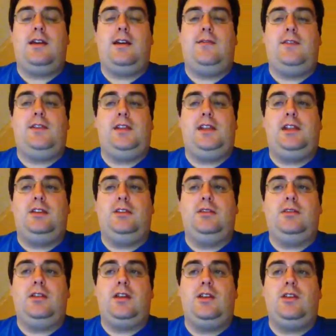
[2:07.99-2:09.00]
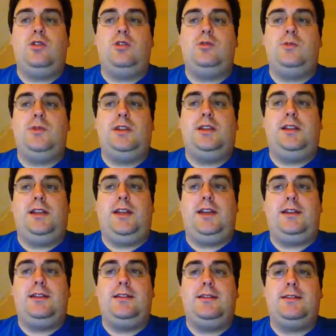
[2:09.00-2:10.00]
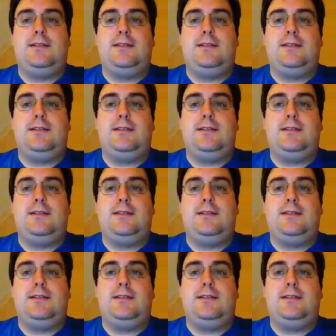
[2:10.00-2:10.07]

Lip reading: of the leader and those being led.